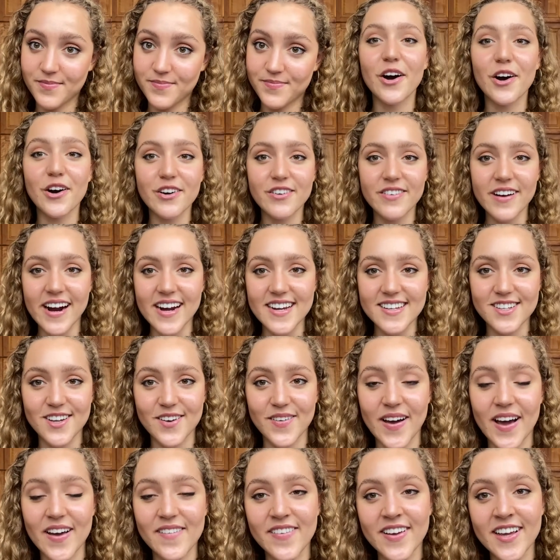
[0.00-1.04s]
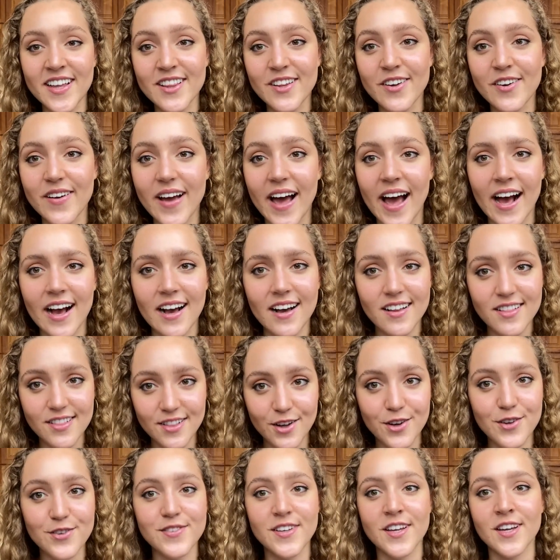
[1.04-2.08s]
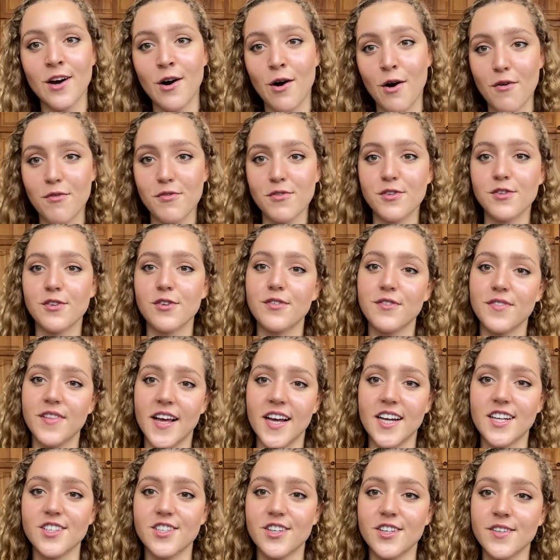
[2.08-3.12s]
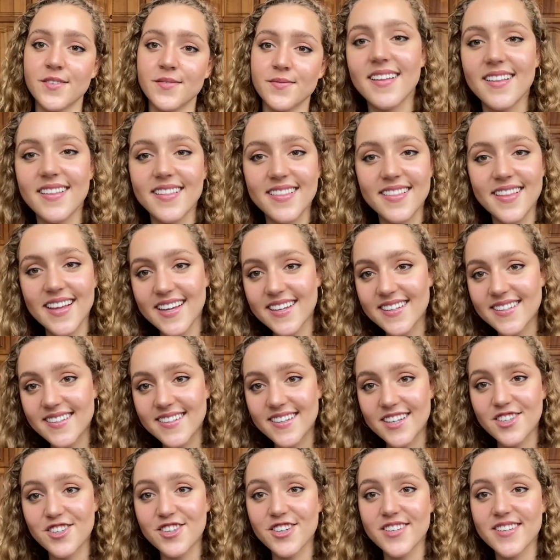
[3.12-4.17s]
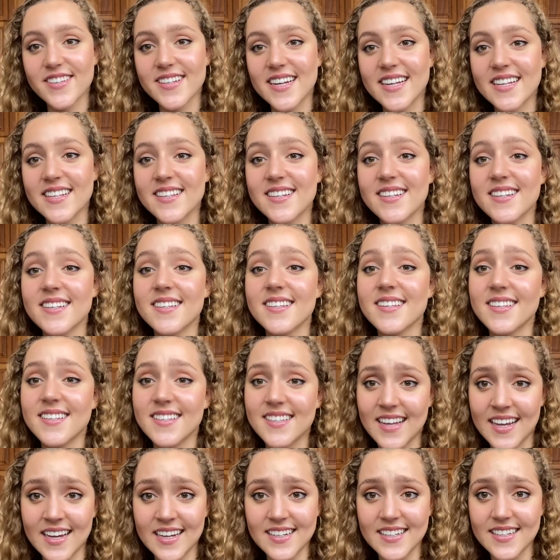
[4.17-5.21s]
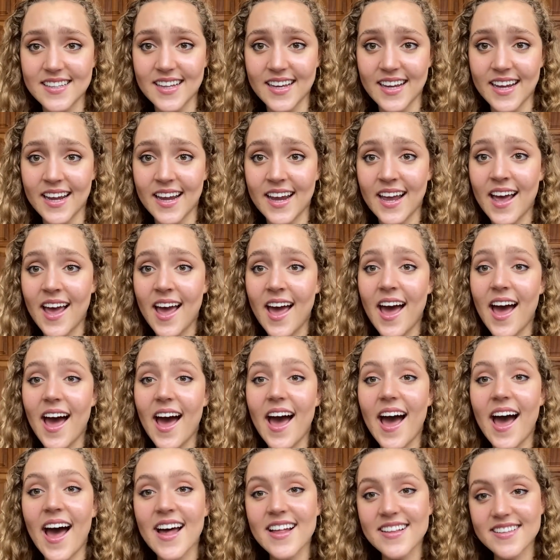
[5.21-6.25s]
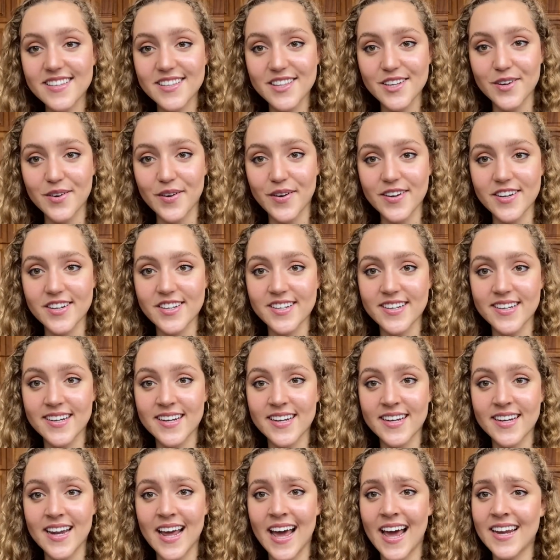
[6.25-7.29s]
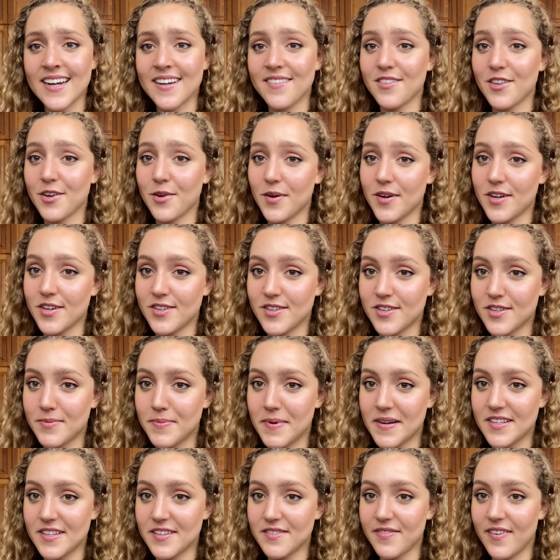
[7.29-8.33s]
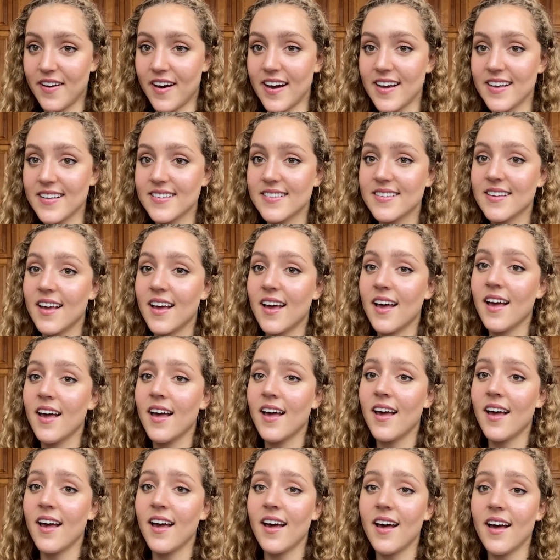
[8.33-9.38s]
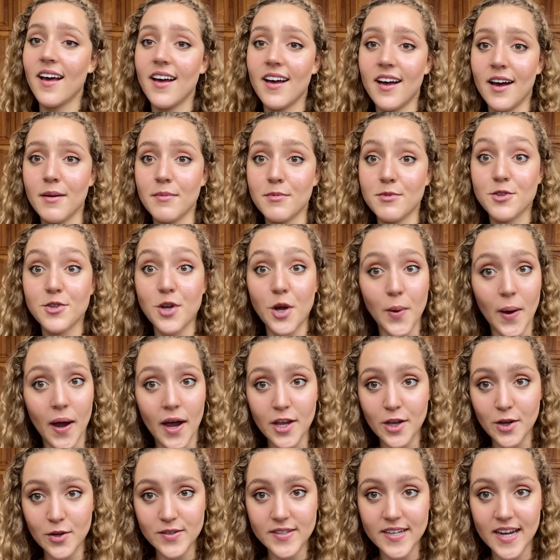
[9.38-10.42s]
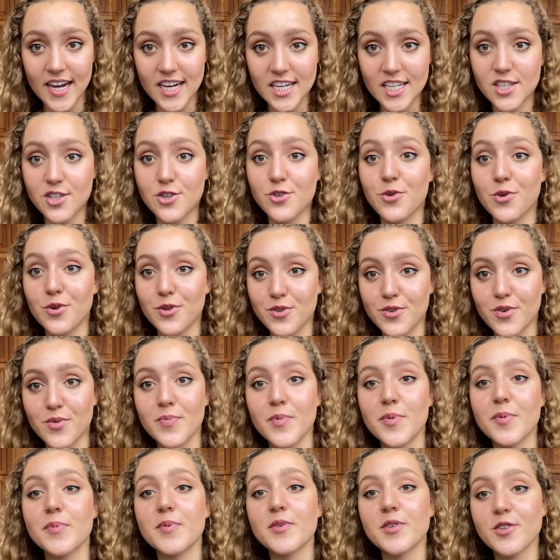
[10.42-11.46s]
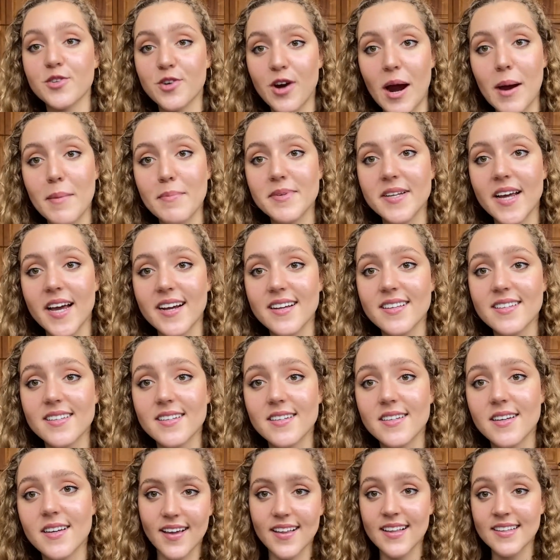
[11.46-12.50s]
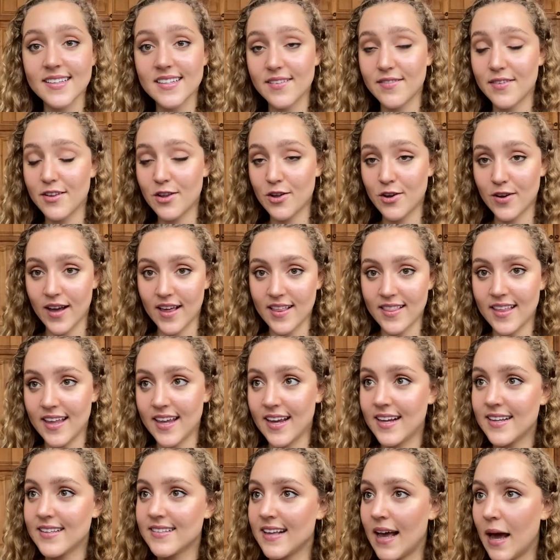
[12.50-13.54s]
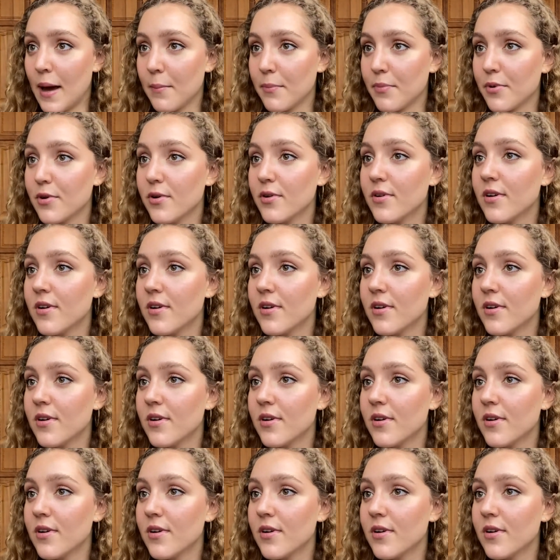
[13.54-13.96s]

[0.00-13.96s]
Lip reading: Alright, so we're having a look at closing off the reflection. This just needs to succinctly answer the question, and if the question specifies, show how your text draws from the prescribed text. Let's have a look at the example.